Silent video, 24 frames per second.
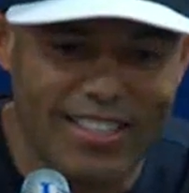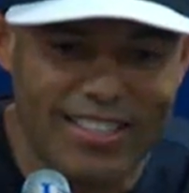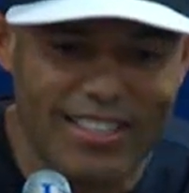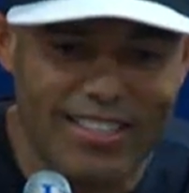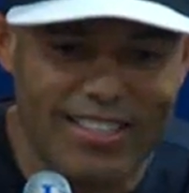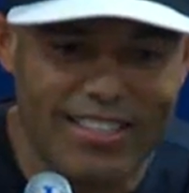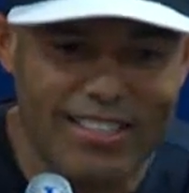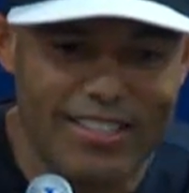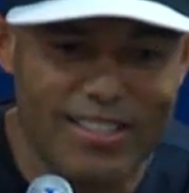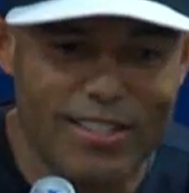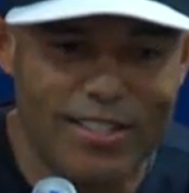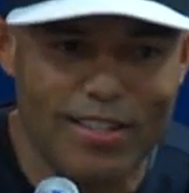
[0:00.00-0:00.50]

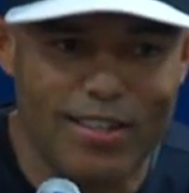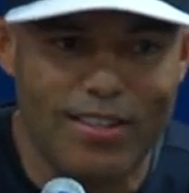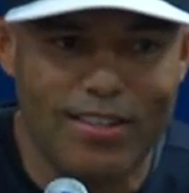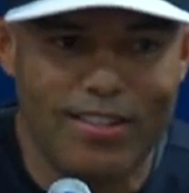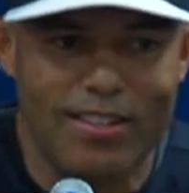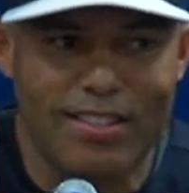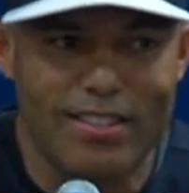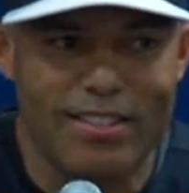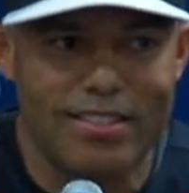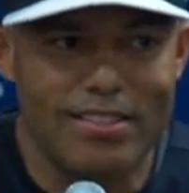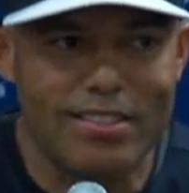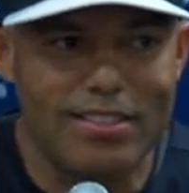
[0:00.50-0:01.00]
it's
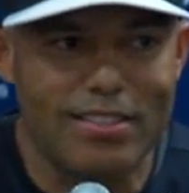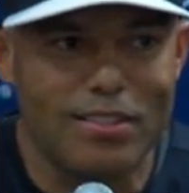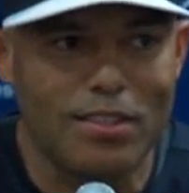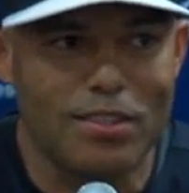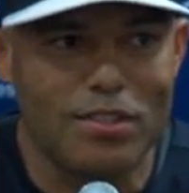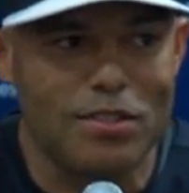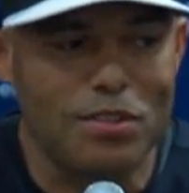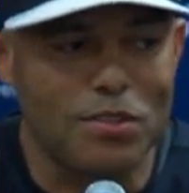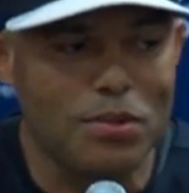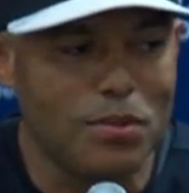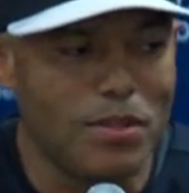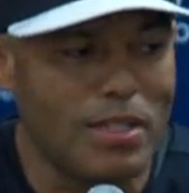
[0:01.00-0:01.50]
not it's
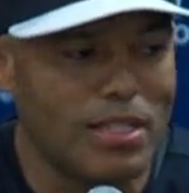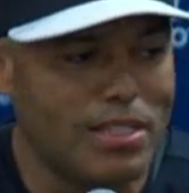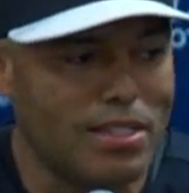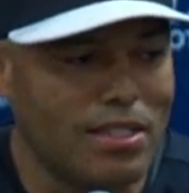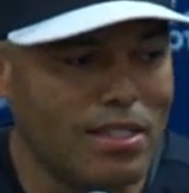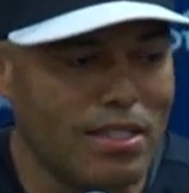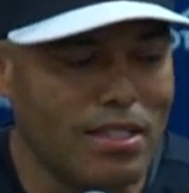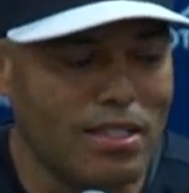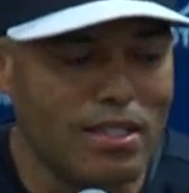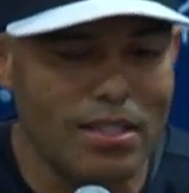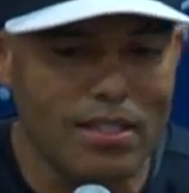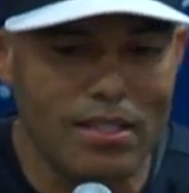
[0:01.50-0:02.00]
not too
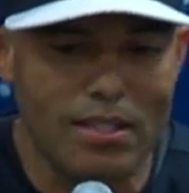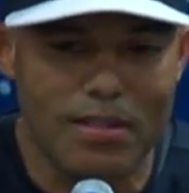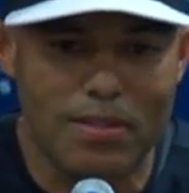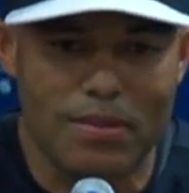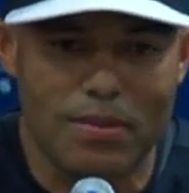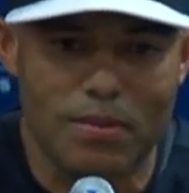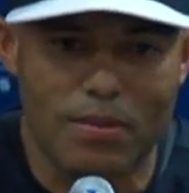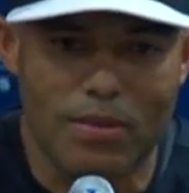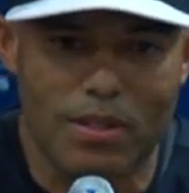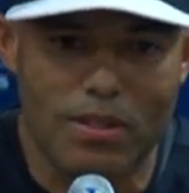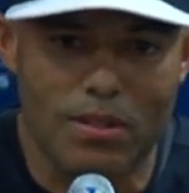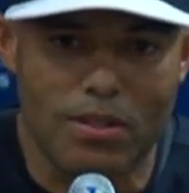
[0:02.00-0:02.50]
easy
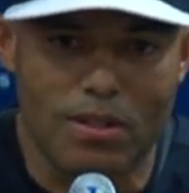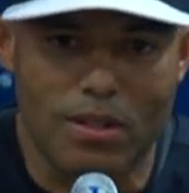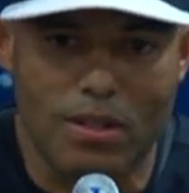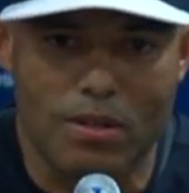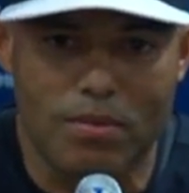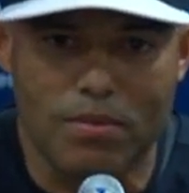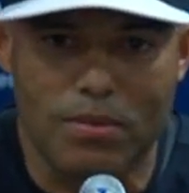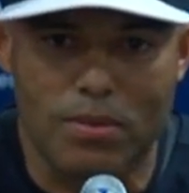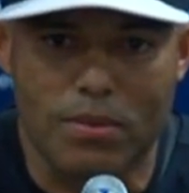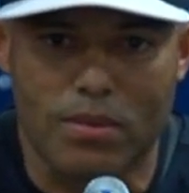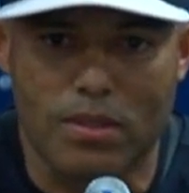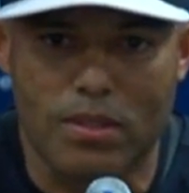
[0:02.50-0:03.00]
when you
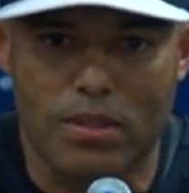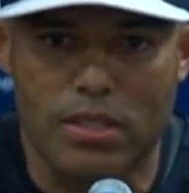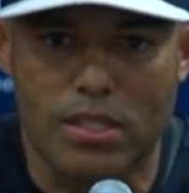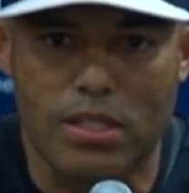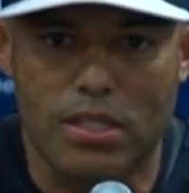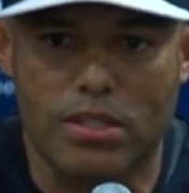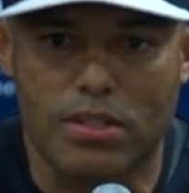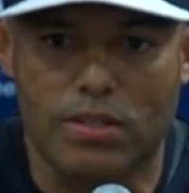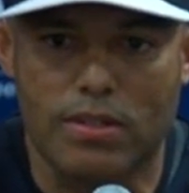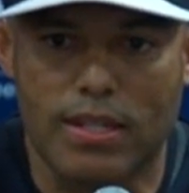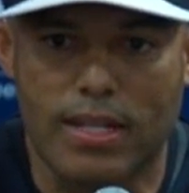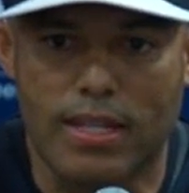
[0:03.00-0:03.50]
come to a
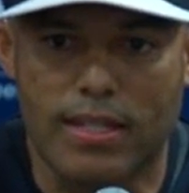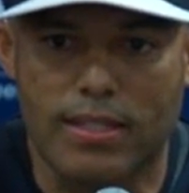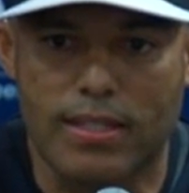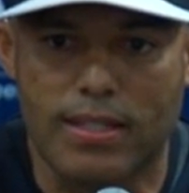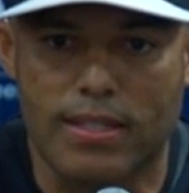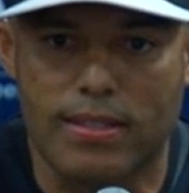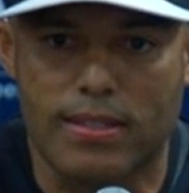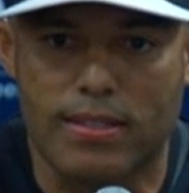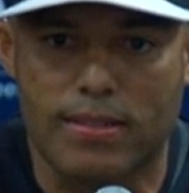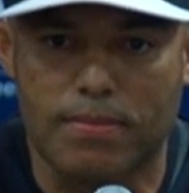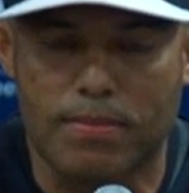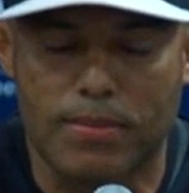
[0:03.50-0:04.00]
decision like
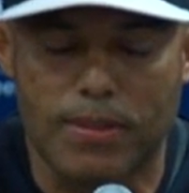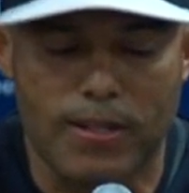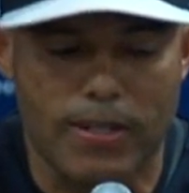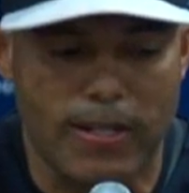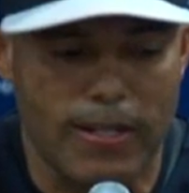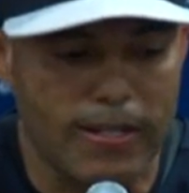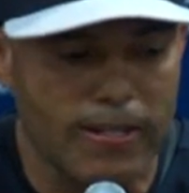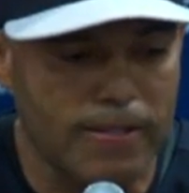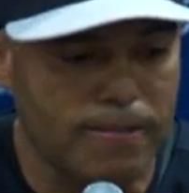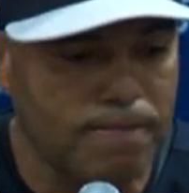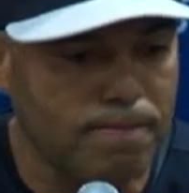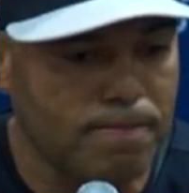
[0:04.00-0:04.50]
this. But
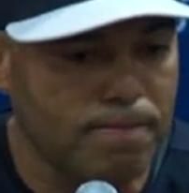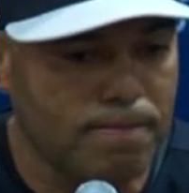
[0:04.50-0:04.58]
uh,